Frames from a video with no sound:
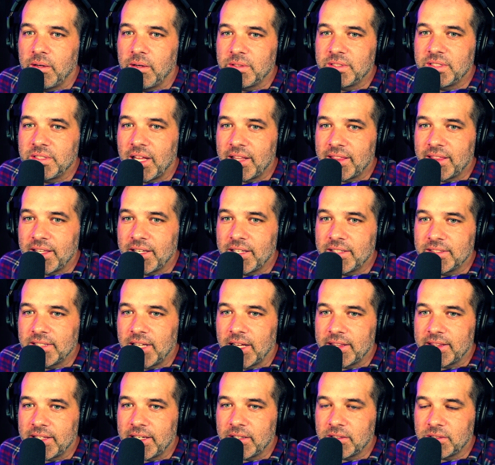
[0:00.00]
it's
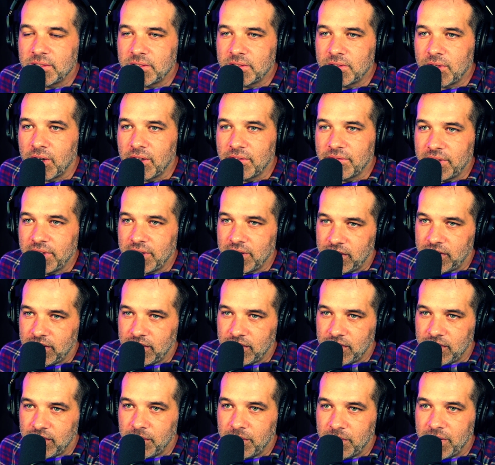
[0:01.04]
not their star
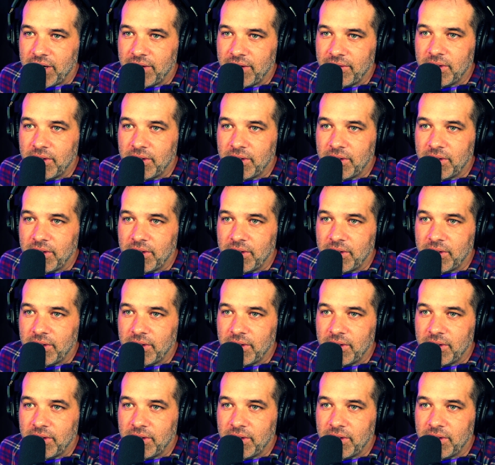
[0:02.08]
vehicle or whatever.